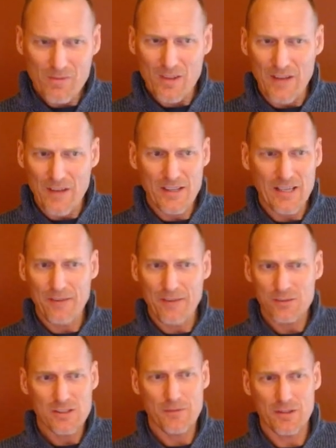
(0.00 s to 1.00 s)
And then
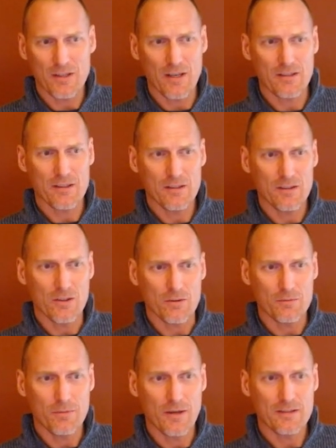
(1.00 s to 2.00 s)
after something like,
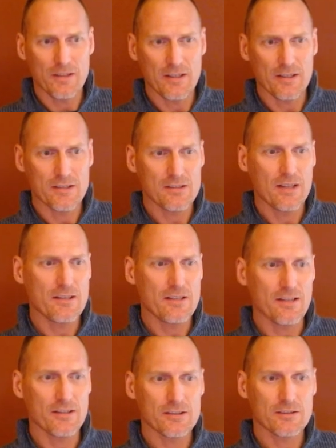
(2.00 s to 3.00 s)
pawn takes, knight
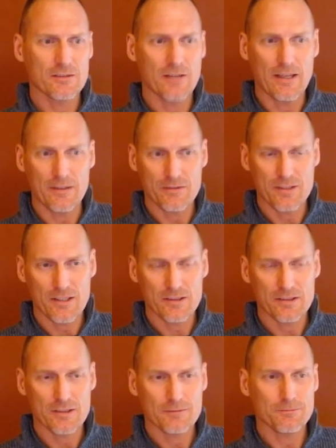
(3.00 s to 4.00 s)
knight
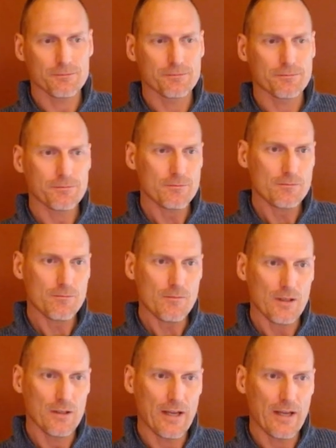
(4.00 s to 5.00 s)
f6,
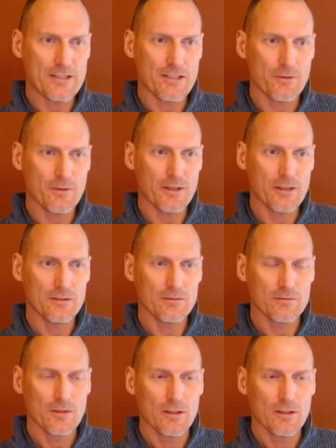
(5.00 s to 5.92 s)
knight c3,